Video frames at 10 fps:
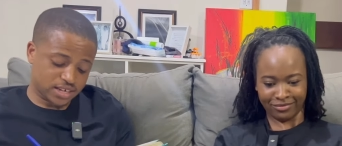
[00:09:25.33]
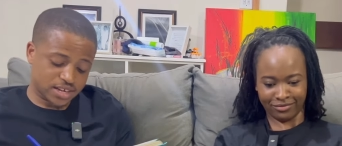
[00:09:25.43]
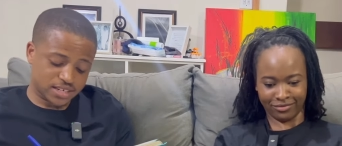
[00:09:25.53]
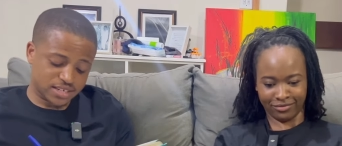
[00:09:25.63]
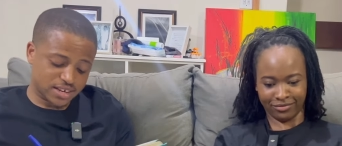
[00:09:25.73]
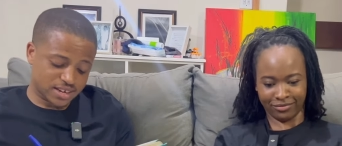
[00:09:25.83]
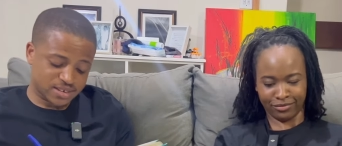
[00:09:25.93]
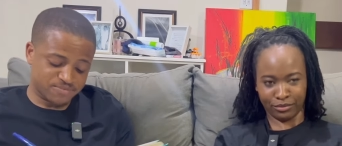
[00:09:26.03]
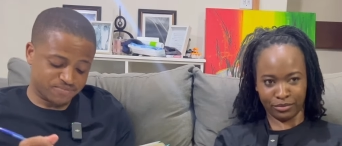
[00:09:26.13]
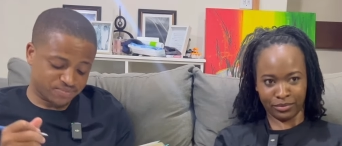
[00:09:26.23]
Speaker 1: and
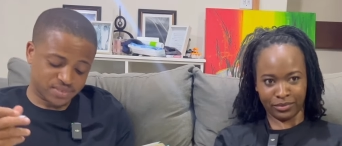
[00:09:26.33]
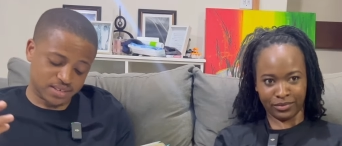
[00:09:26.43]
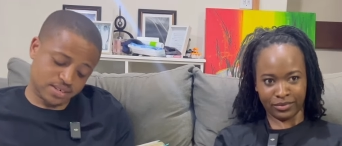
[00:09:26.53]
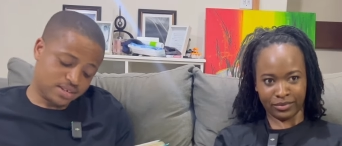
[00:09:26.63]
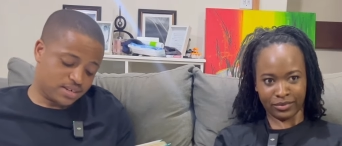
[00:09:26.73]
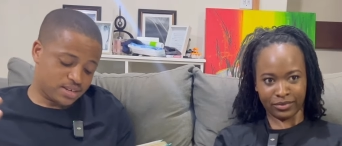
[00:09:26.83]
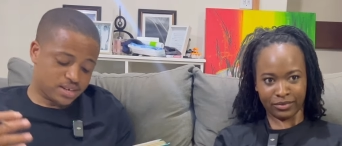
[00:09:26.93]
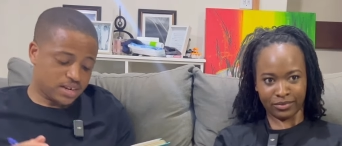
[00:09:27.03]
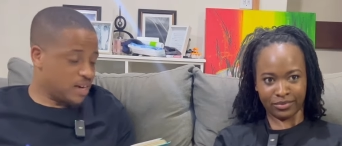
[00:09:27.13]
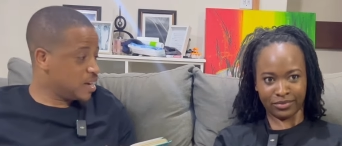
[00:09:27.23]
um,
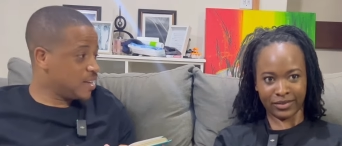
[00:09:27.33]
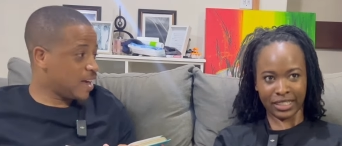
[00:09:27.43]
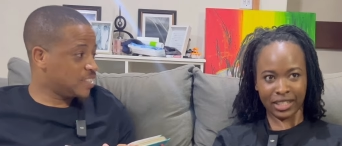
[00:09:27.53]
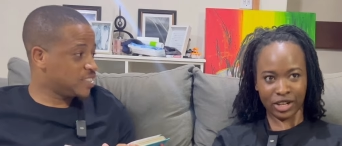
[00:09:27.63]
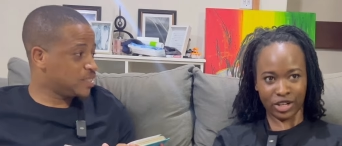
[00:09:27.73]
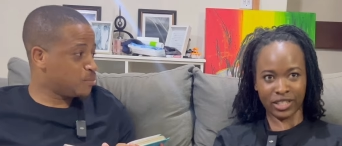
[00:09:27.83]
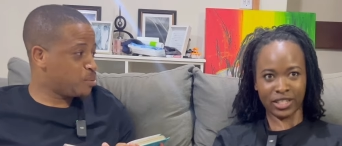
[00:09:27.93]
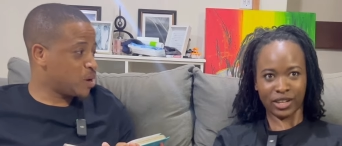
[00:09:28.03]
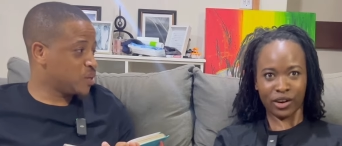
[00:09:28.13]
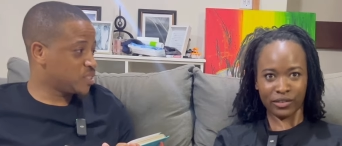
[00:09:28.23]
yeah, she's the
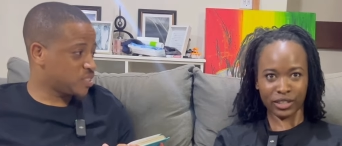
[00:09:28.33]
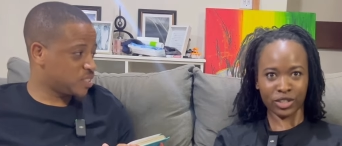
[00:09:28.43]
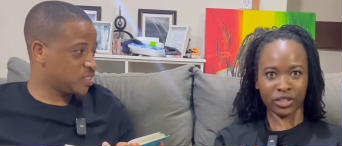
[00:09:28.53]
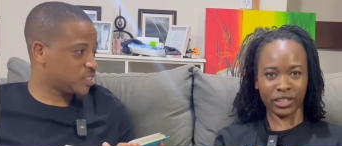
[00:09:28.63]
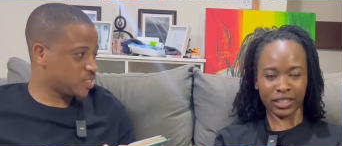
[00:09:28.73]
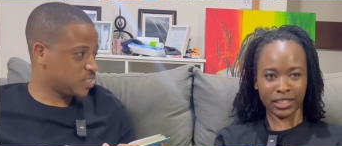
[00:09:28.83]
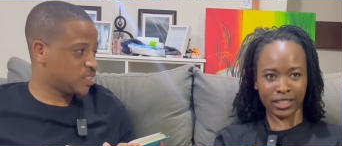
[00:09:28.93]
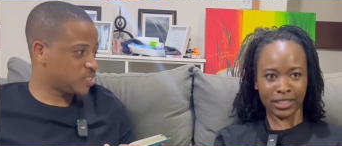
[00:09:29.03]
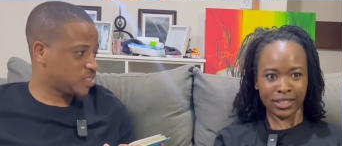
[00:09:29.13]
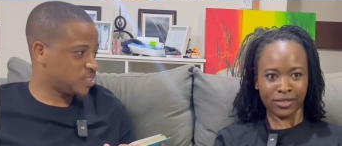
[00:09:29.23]
proud. She's, she's,
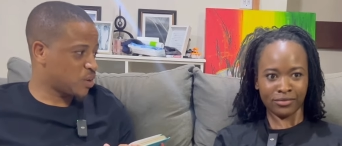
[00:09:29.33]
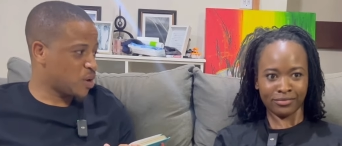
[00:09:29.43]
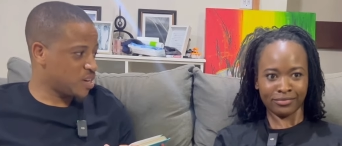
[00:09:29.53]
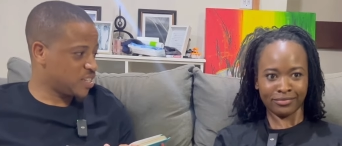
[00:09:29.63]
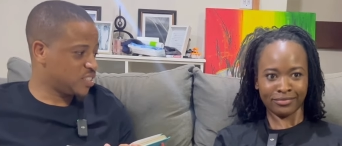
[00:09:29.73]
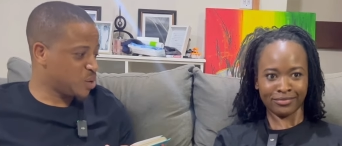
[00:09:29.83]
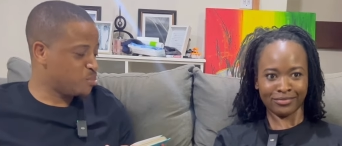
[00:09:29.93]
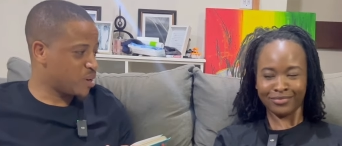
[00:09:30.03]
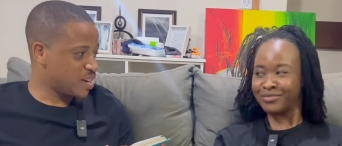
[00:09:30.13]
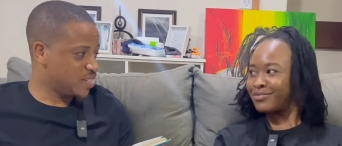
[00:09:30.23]
she's she's our national
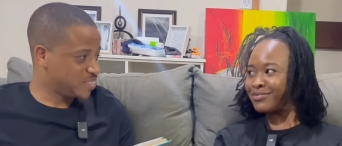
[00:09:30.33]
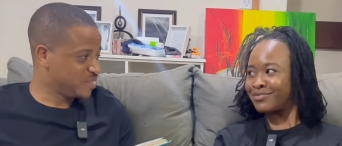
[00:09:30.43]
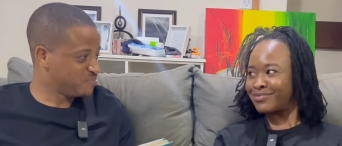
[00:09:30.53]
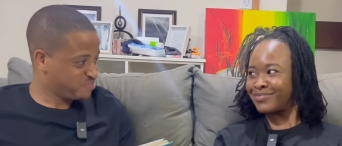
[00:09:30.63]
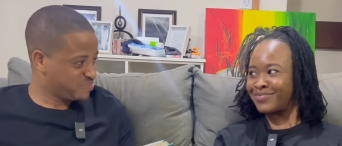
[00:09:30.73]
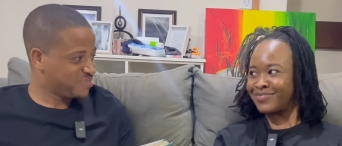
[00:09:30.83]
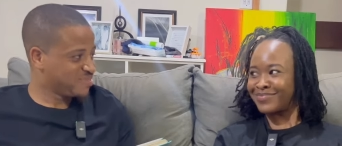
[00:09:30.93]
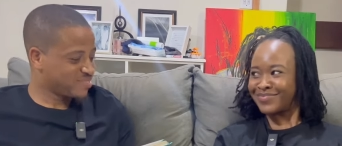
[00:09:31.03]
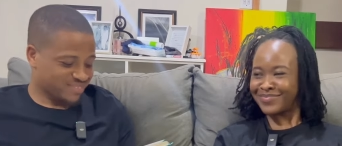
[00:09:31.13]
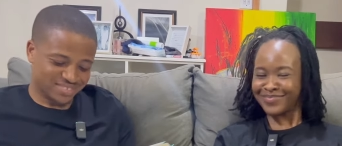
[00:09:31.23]
pride.
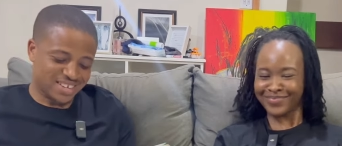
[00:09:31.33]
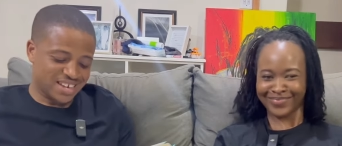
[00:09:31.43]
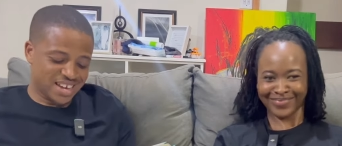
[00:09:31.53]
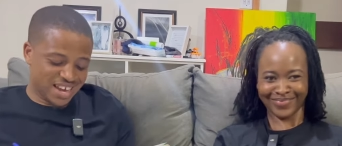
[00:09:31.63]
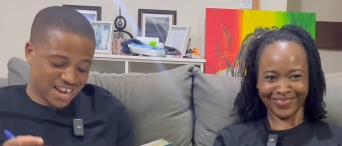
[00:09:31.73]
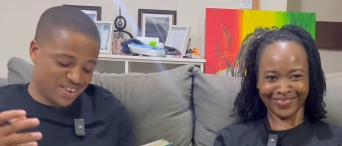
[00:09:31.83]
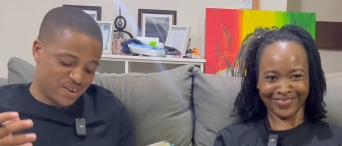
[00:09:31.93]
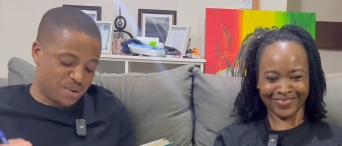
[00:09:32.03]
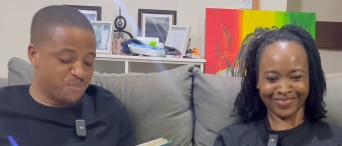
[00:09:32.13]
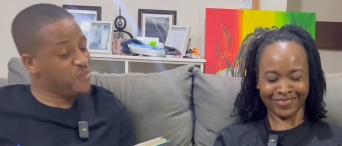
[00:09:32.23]

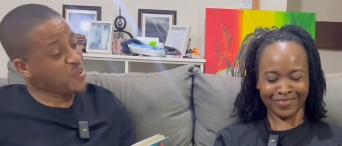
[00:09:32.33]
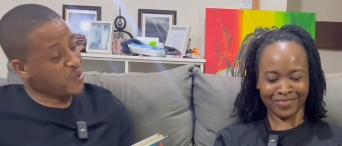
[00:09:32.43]
Anyway, moving